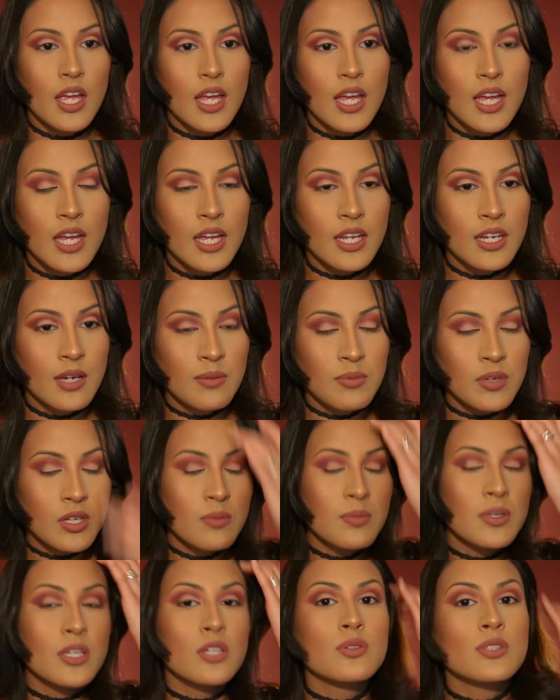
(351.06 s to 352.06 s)
And I'm gonna
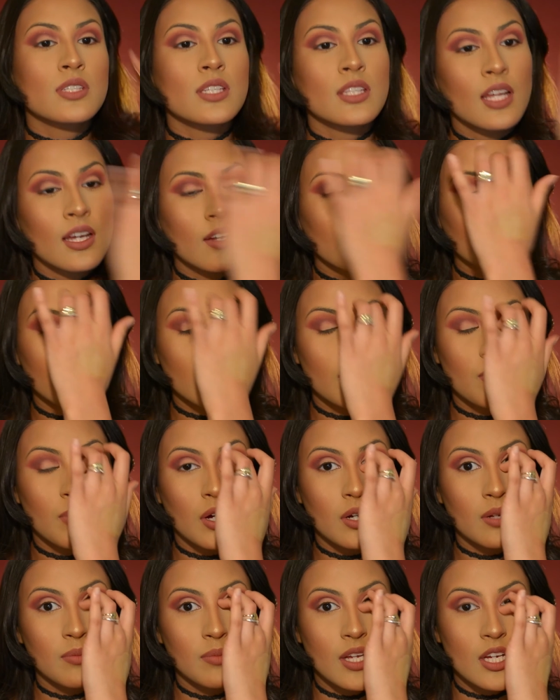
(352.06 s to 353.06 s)
be using that for the
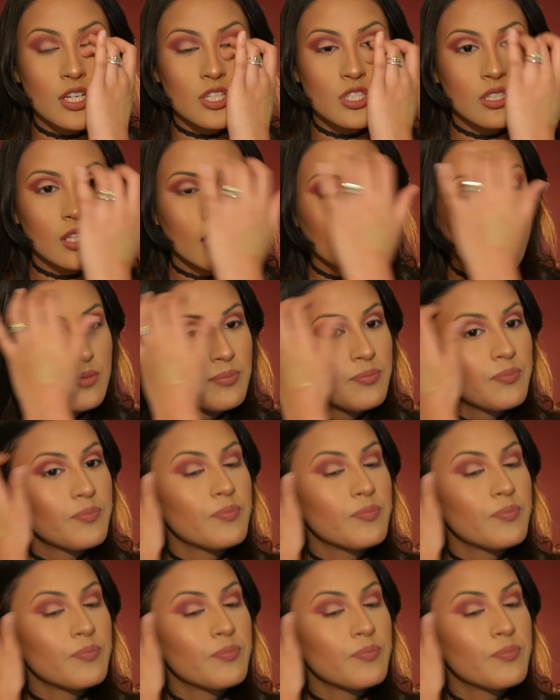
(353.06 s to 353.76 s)
bottom lash line.